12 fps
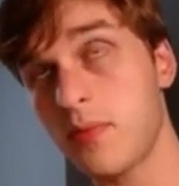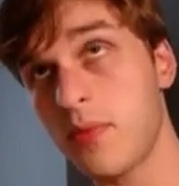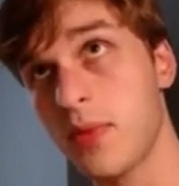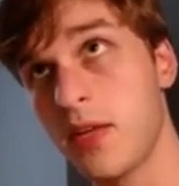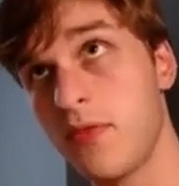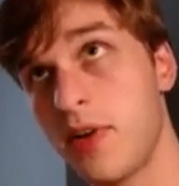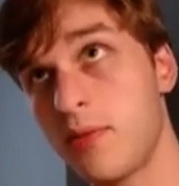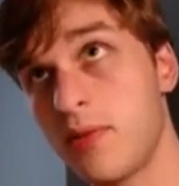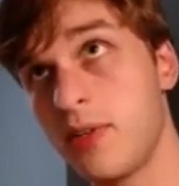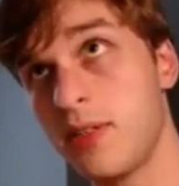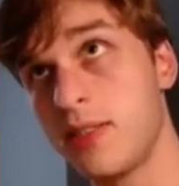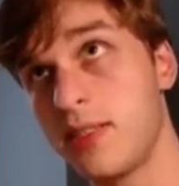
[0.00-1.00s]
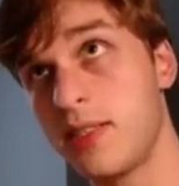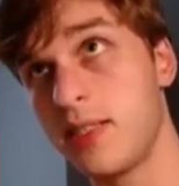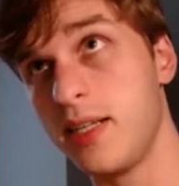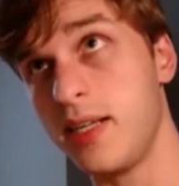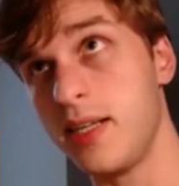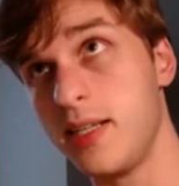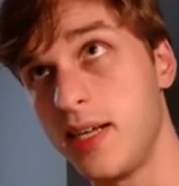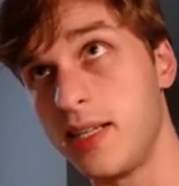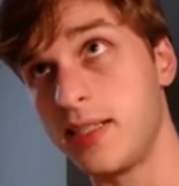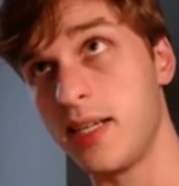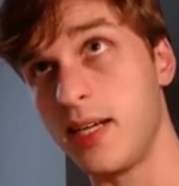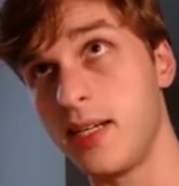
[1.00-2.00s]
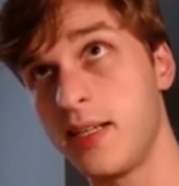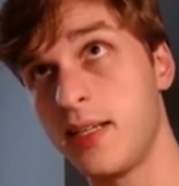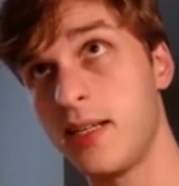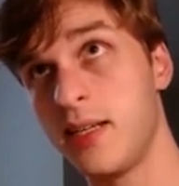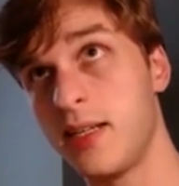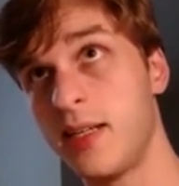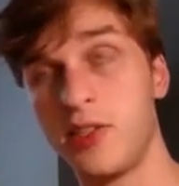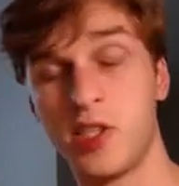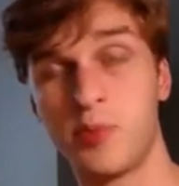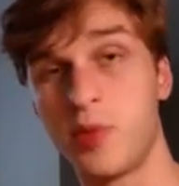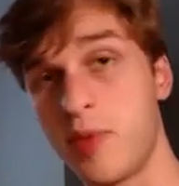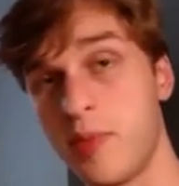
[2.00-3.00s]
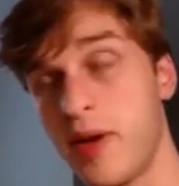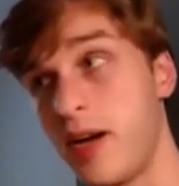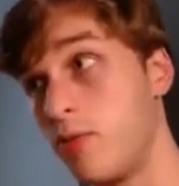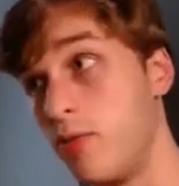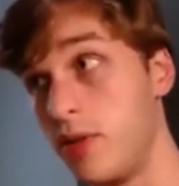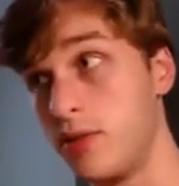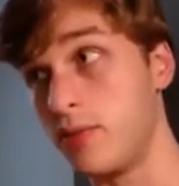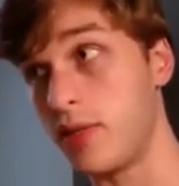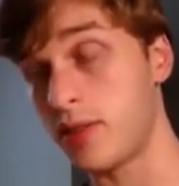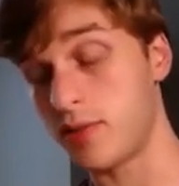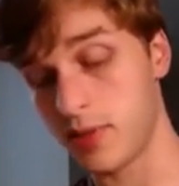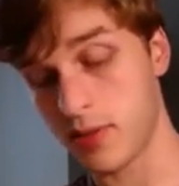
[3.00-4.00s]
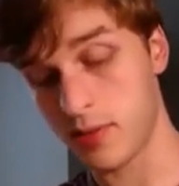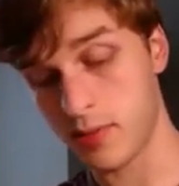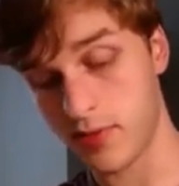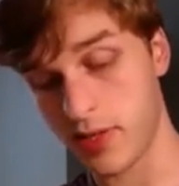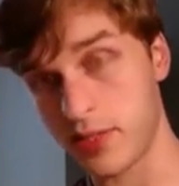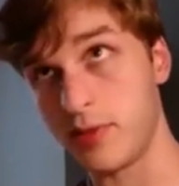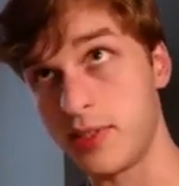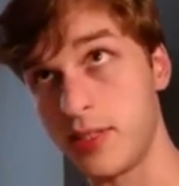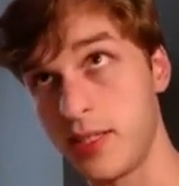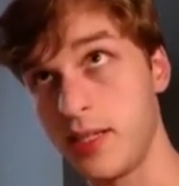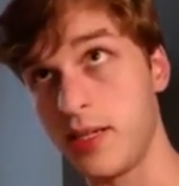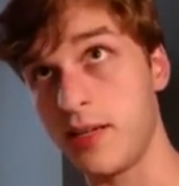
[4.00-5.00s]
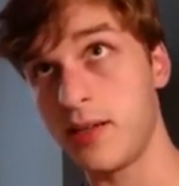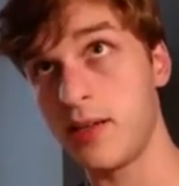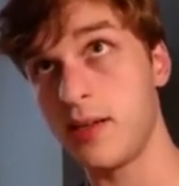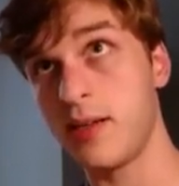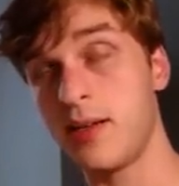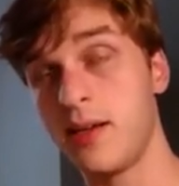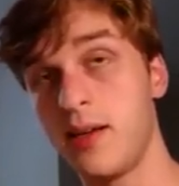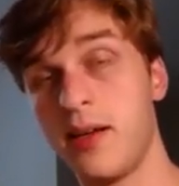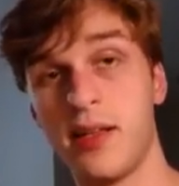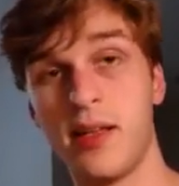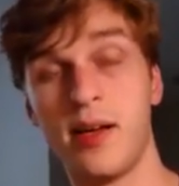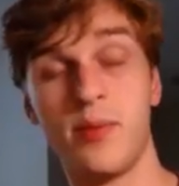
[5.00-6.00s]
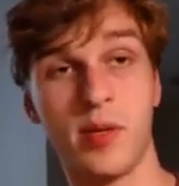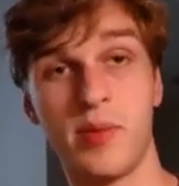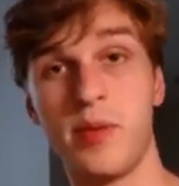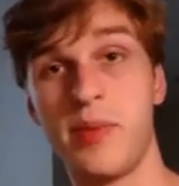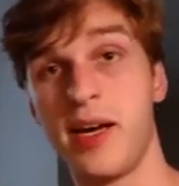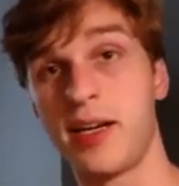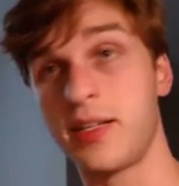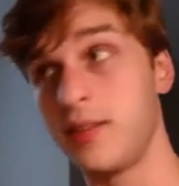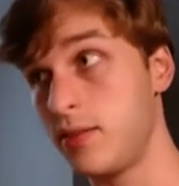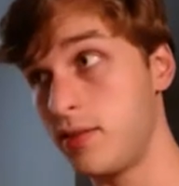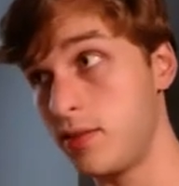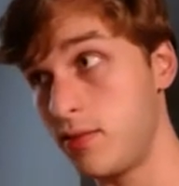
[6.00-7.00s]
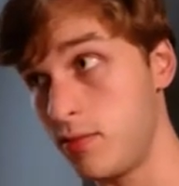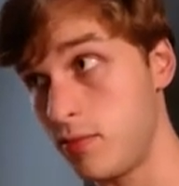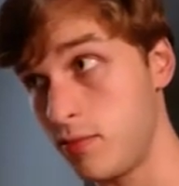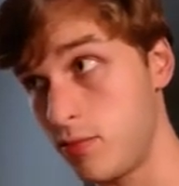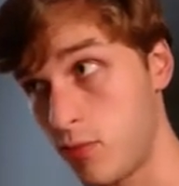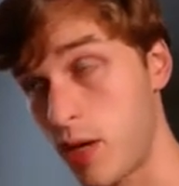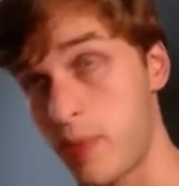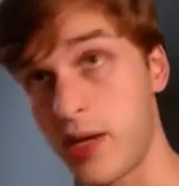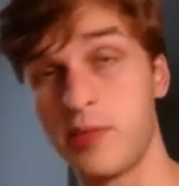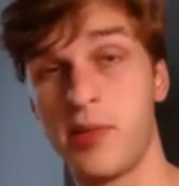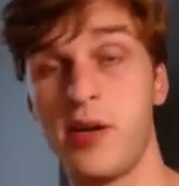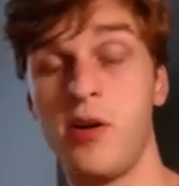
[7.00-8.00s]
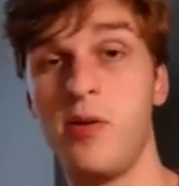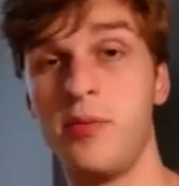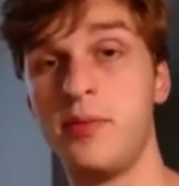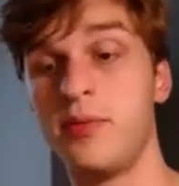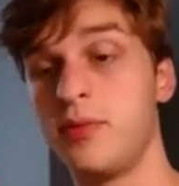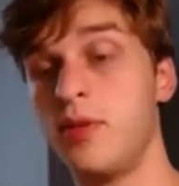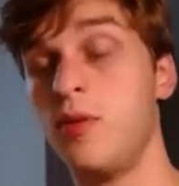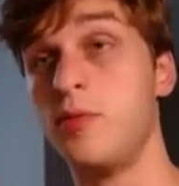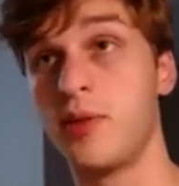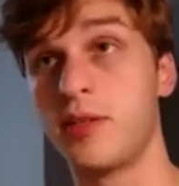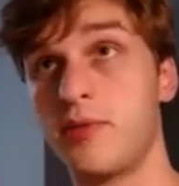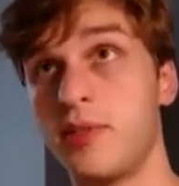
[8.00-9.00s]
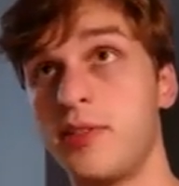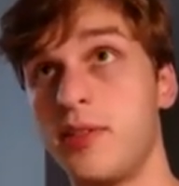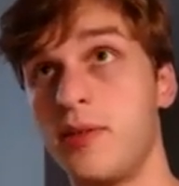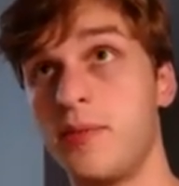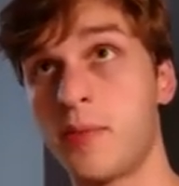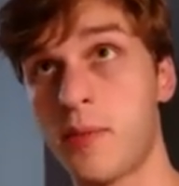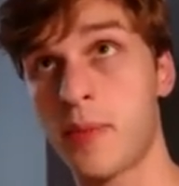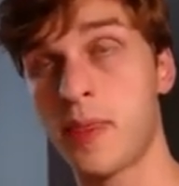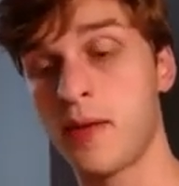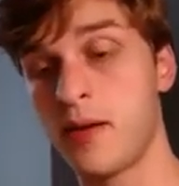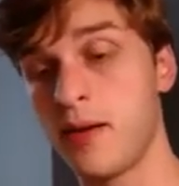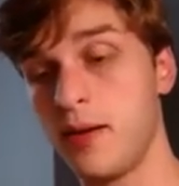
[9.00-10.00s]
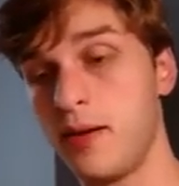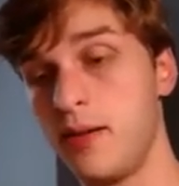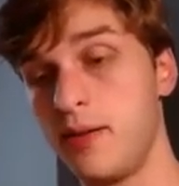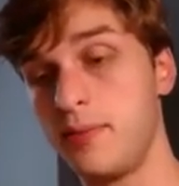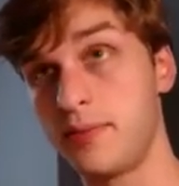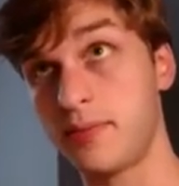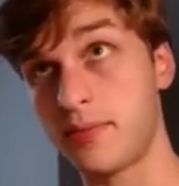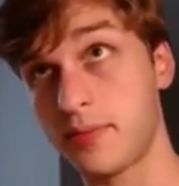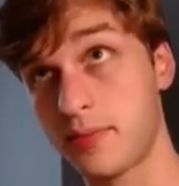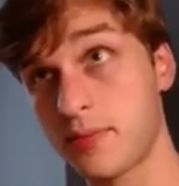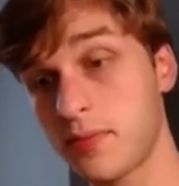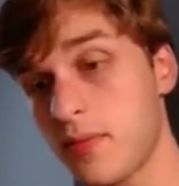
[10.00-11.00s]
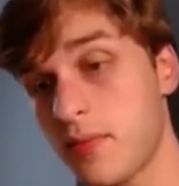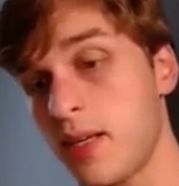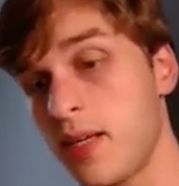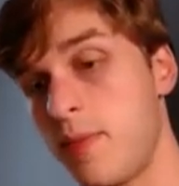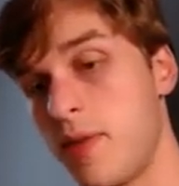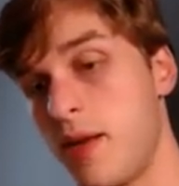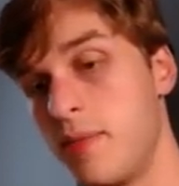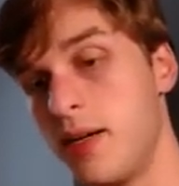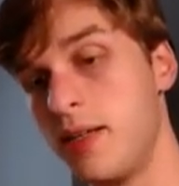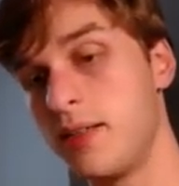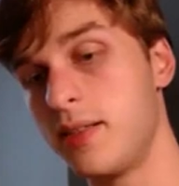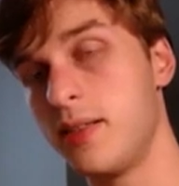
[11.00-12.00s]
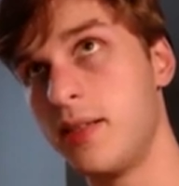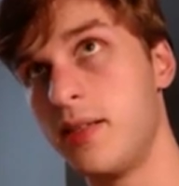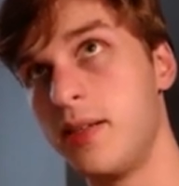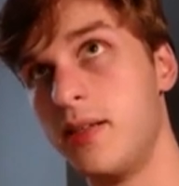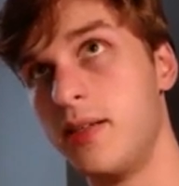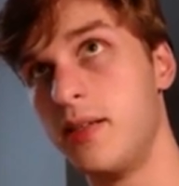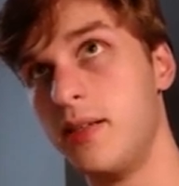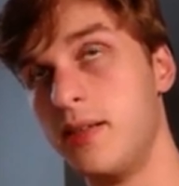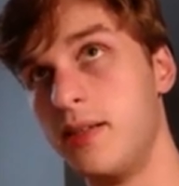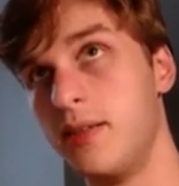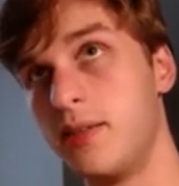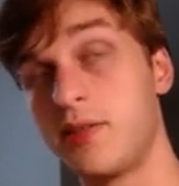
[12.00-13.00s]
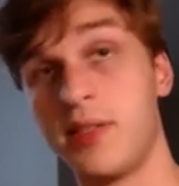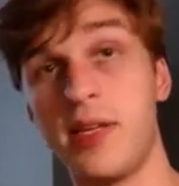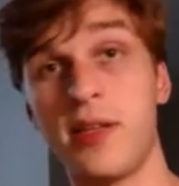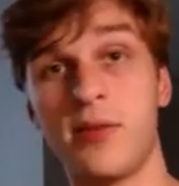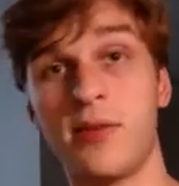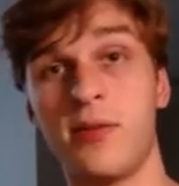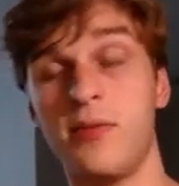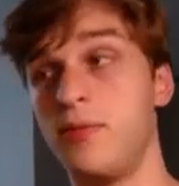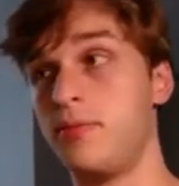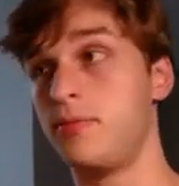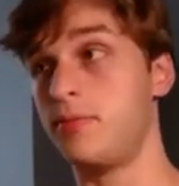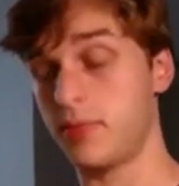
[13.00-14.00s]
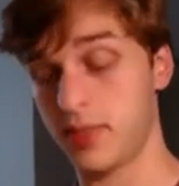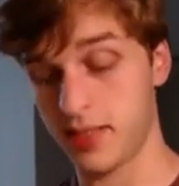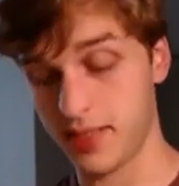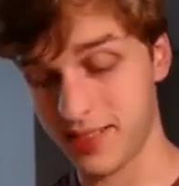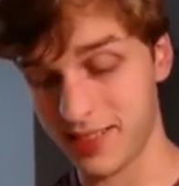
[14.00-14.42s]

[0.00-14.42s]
if I run cd dot dot, that'll just bring me back one directory. But if I do cd, that'll bring me back right back to my home home directory. So um, keep in mind. Uh, there's another ooh, uh,